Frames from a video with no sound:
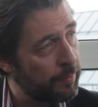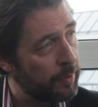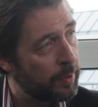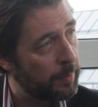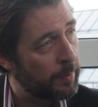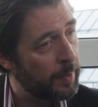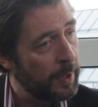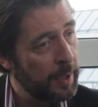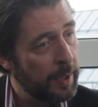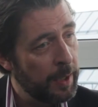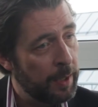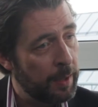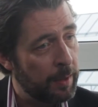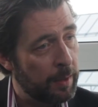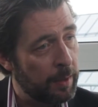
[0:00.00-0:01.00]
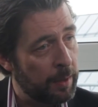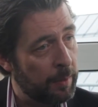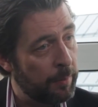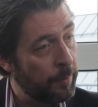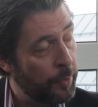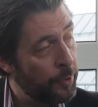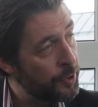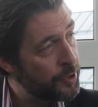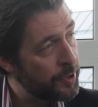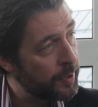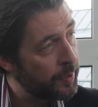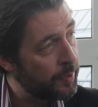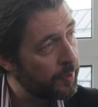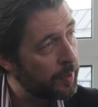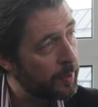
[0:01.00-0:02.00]
from
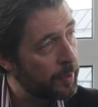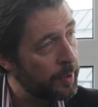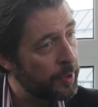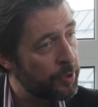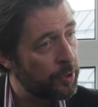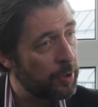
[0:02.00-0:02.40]
merchants they're